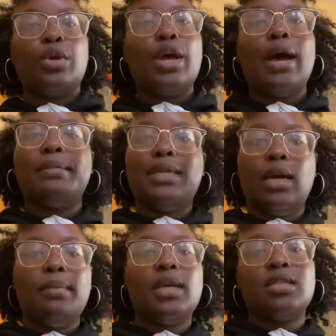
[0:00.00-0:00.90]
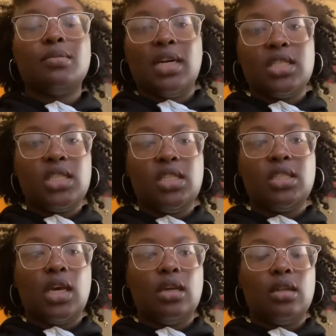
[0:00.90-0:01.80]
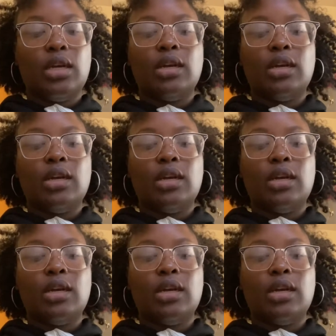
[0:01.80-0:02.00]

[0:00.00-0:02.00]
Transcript: I'm done mixing my cheesecake layer.